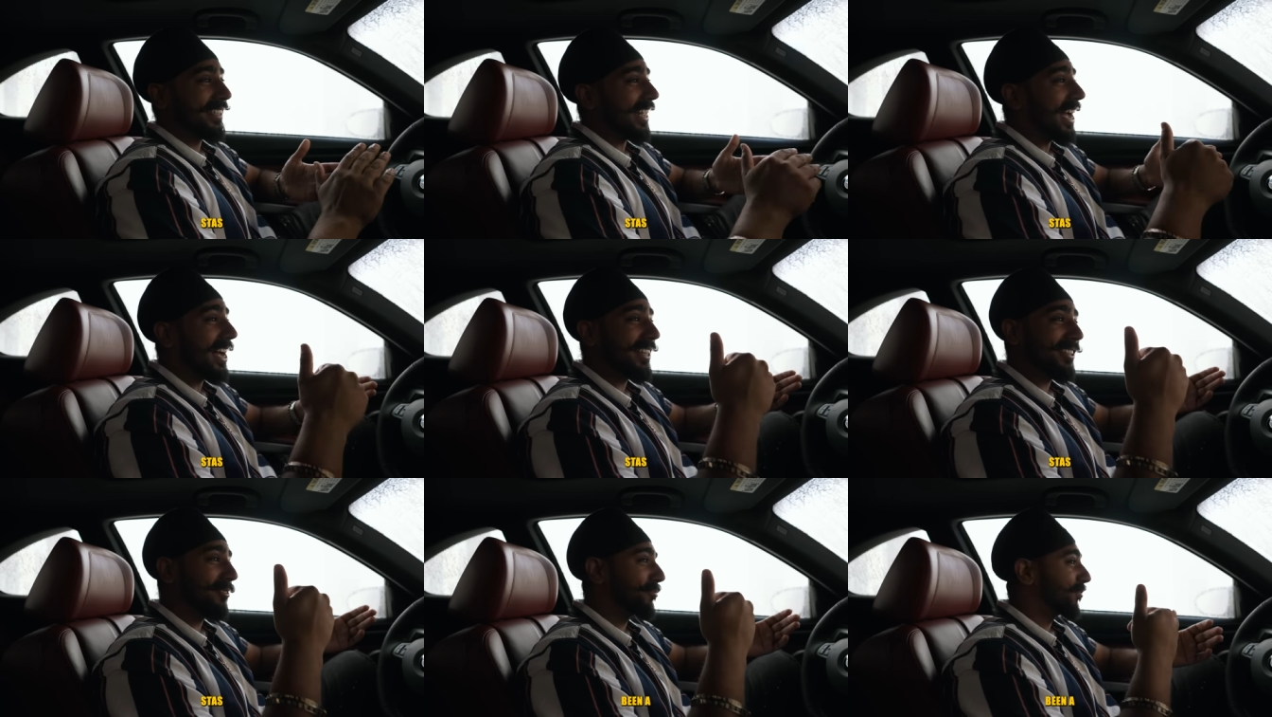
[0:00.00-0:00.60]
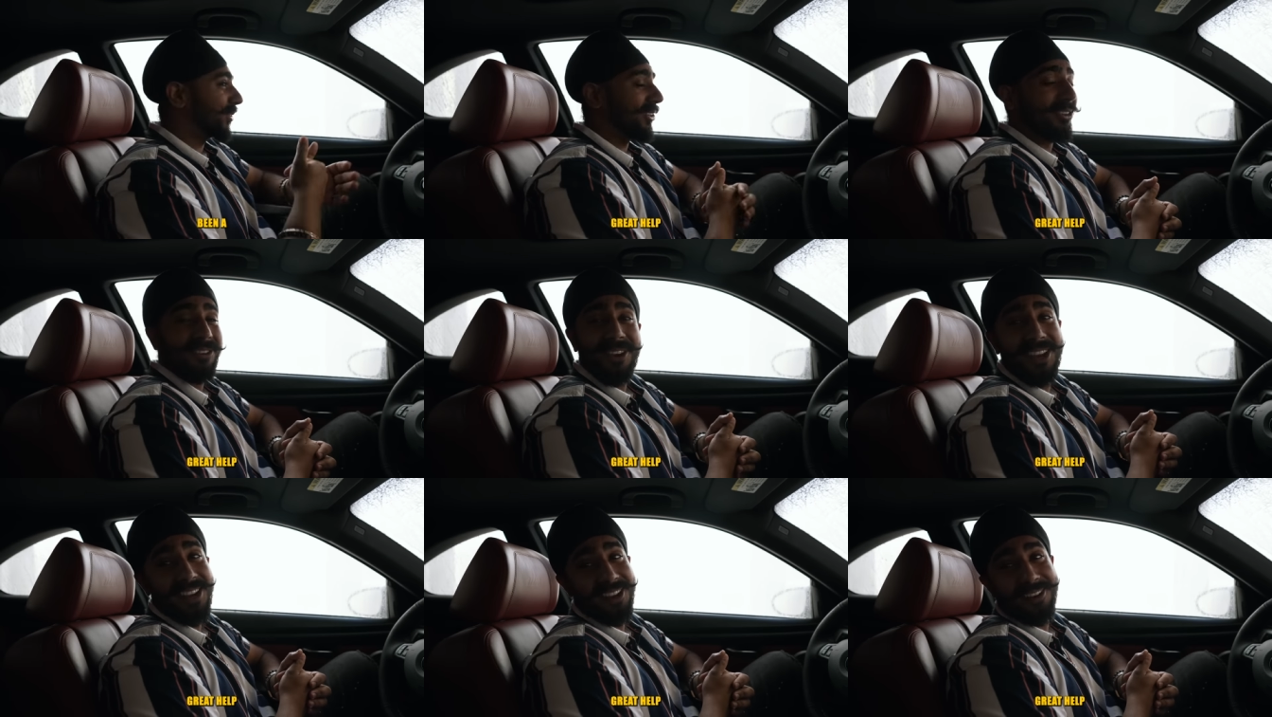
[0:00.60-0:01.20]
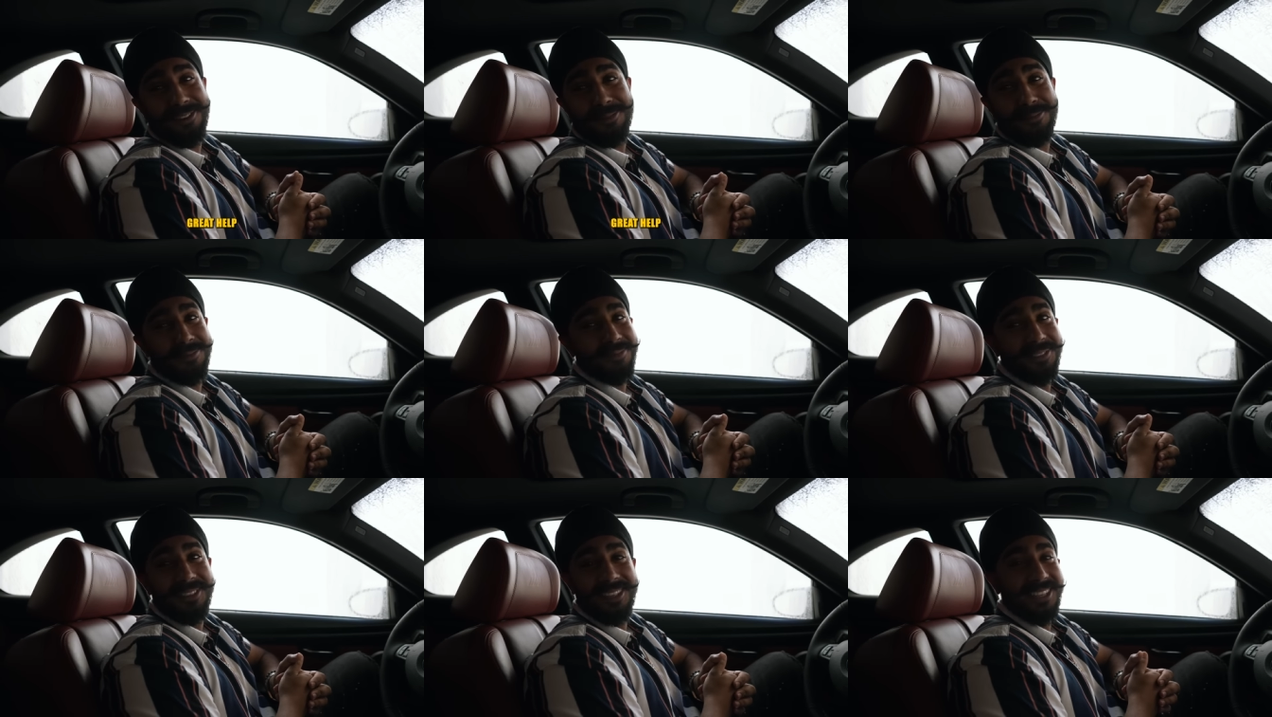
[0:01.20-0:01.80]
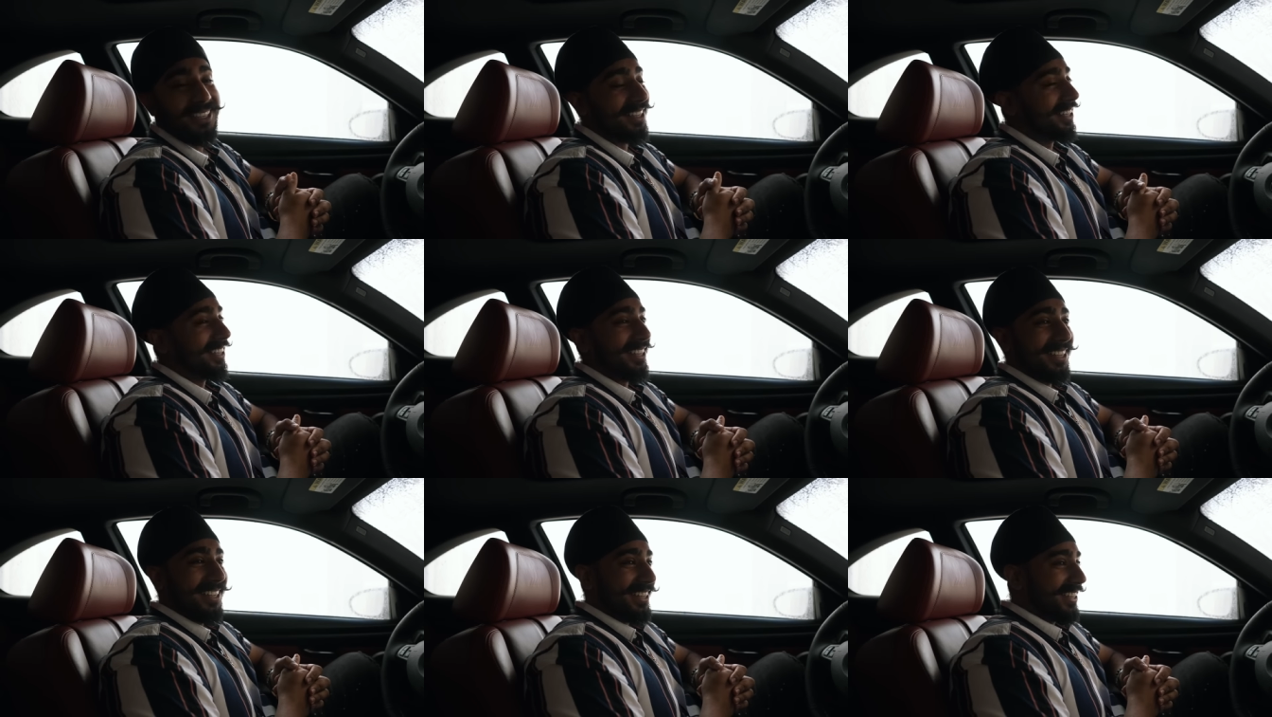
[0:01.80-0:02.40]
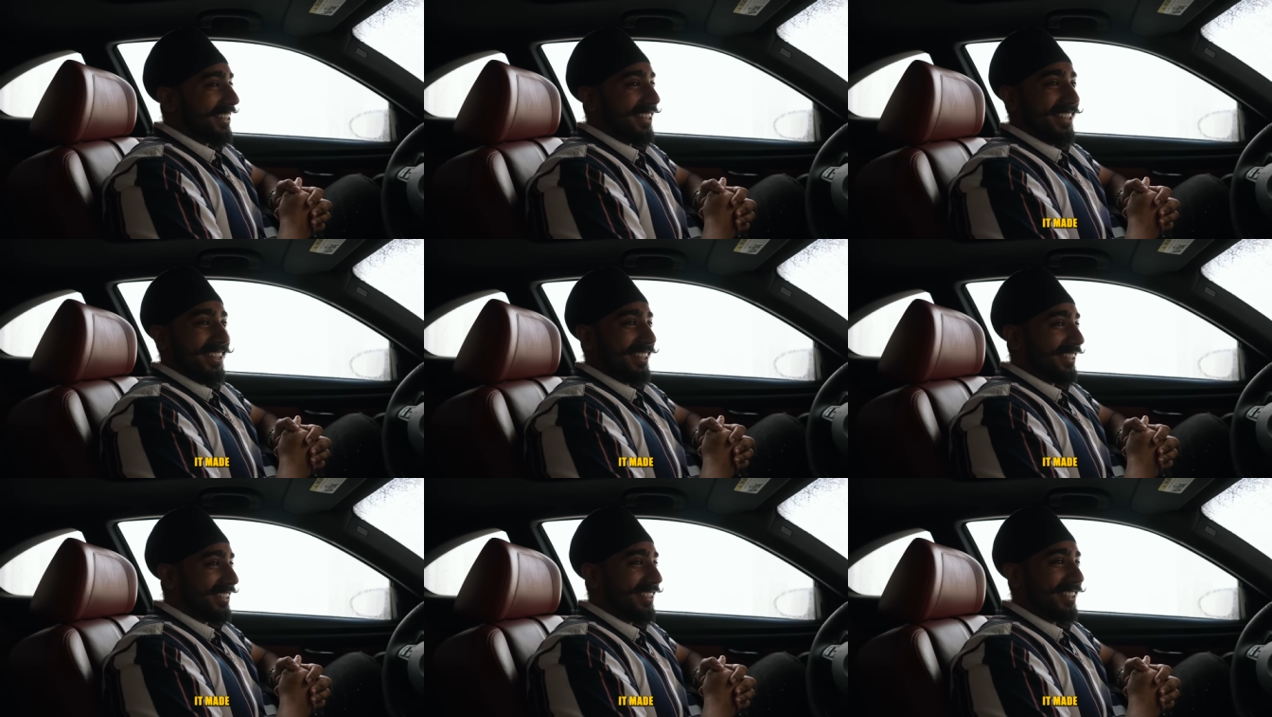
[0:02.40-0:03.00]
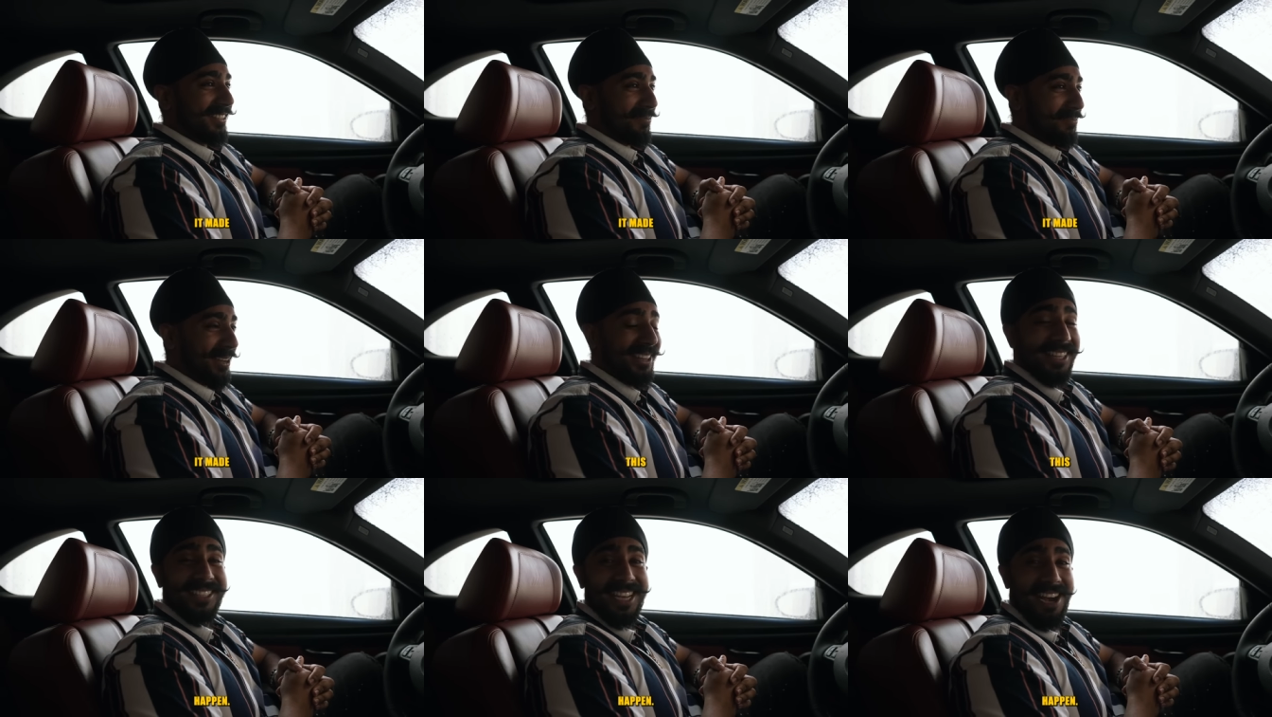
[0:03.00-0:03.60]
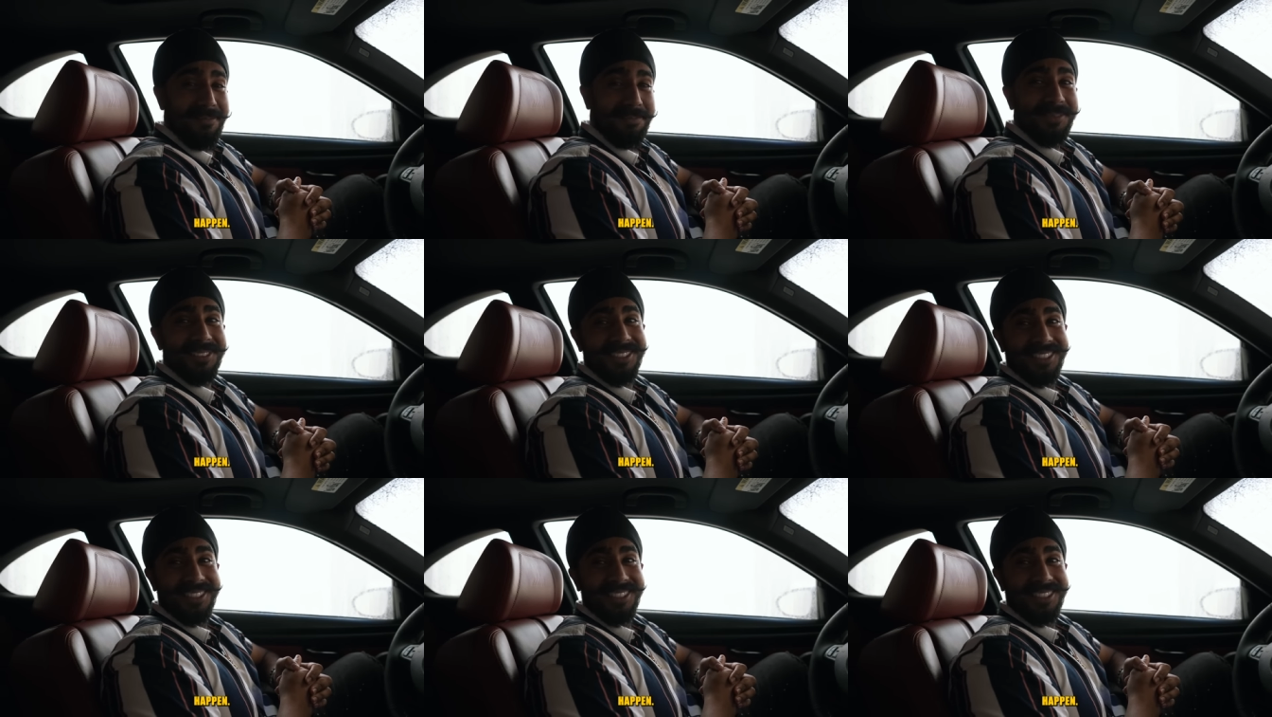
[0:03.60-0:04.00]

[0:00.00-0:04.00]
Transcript: Das has been a great help. It's made this happen.